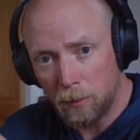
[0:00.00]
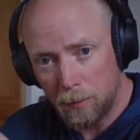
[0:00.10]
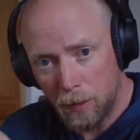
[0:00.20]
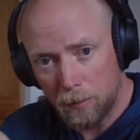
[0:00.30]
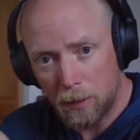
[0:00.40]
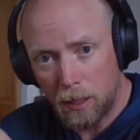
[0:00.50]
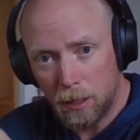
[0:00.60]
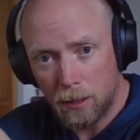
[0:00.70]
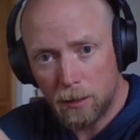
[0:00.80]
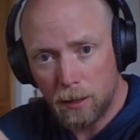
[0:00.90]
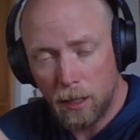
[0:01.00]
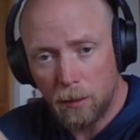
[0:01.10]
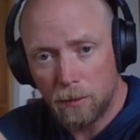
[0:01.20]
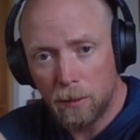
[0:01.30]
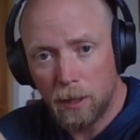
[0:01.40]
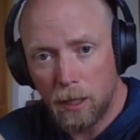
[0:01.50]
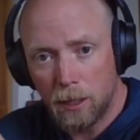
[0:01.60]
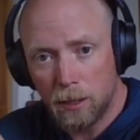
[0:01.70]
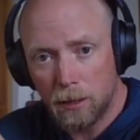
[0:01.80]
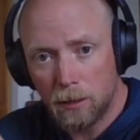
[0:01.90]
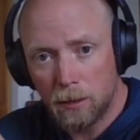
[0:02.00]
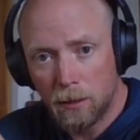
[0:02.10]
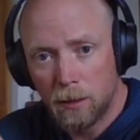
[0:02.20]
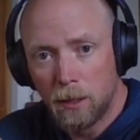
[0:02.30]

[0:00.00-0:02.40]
We pump the digestate up from the digester,